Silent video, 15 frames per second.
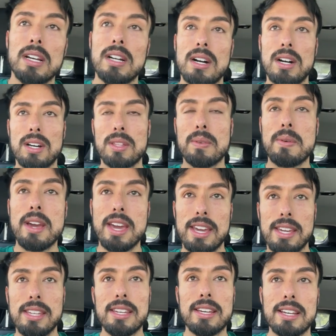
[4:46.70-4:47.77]
all the
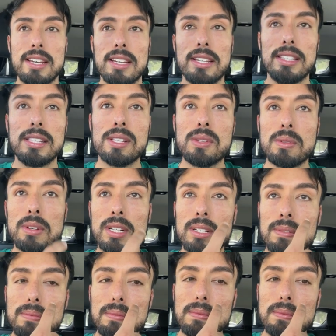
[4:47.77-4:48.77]
way, this one